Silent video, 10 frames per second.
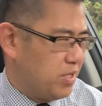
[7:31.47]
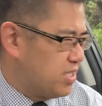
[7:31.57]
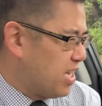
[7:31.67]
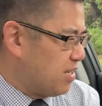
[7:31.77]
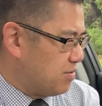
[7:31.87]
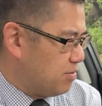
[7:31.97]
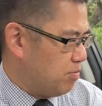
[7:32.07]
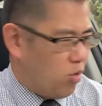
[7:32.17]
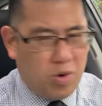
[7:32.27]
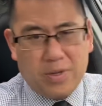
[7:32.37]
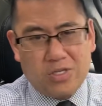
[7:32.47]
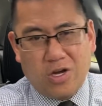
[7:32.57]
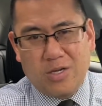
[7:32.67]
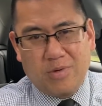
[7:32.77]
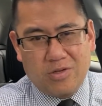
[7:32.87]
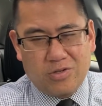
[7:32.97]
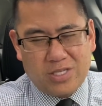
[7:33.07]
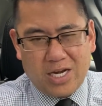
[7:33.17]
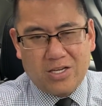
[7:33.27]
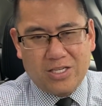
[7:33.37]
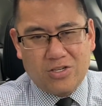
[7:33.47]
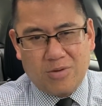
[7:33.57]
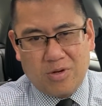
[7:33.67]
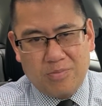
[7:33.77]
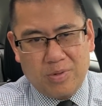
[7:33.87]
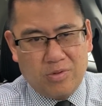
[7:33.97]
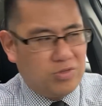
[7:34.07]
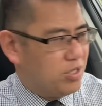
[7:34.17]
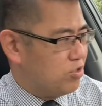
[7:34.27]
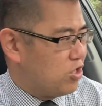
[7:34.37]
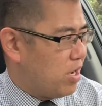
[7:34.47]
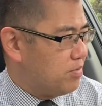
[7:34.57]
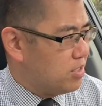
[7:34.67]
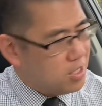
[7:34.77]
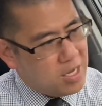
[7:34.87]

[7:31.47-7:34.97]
It's kind of morbid talking about, or sad kind of talking about people losing their jobs,